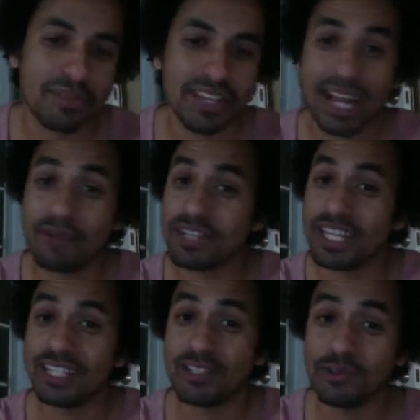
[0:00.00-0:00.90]
Like, I'm telling
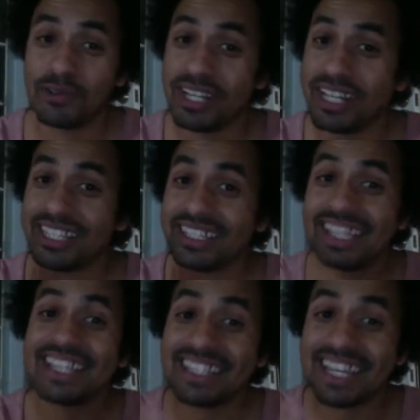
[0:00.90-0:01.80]
you,
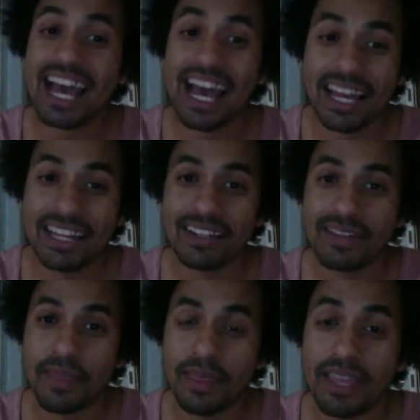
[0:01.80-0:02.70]
this cat,
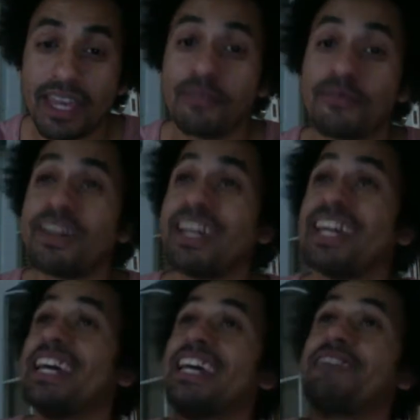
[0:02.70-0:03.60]
if
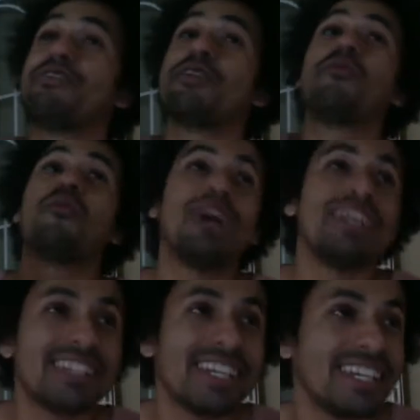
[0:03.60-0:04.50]
there
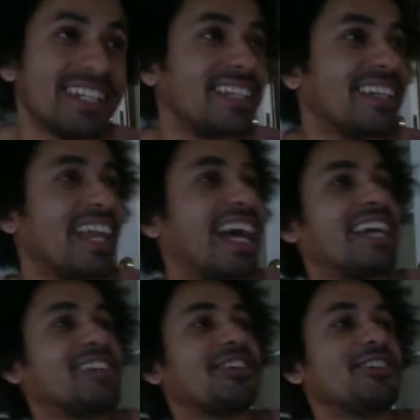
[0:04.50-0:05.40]
wasn't like
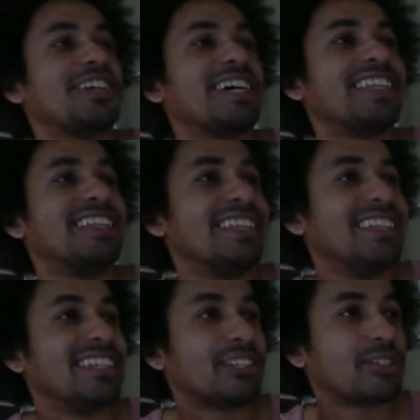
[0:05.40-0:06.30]
such a
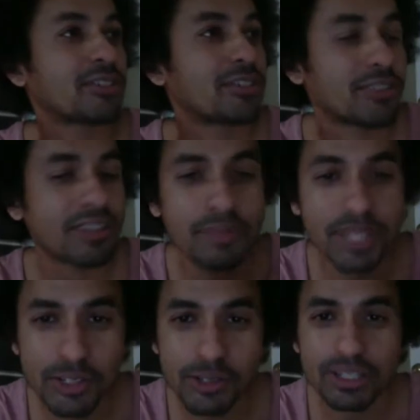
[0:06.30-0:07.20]

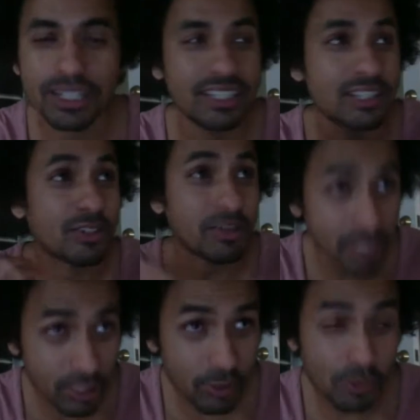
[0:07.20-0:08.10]

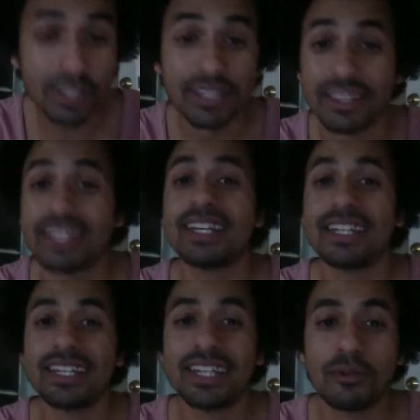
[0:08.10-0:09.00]
discriminatory thing
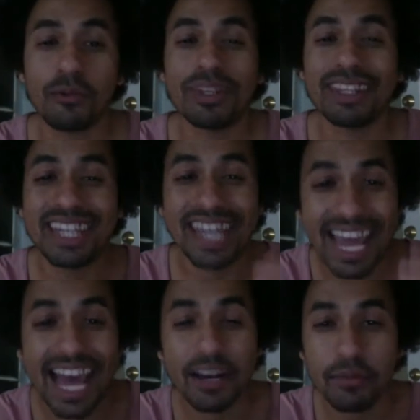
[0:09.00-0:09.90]
with the
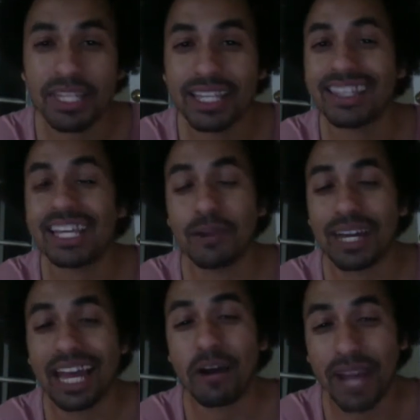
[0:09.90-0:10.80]
Academy that they don't
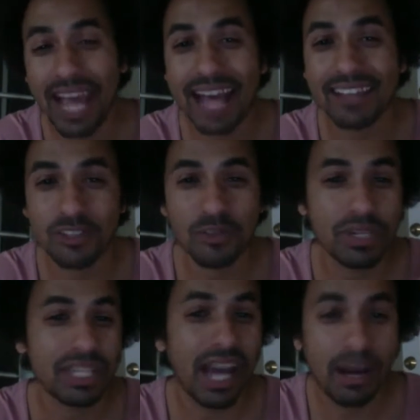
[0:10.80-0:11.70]
allow cats to be
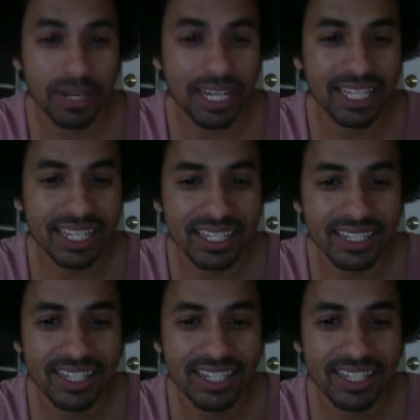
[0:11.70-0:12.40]
nominated,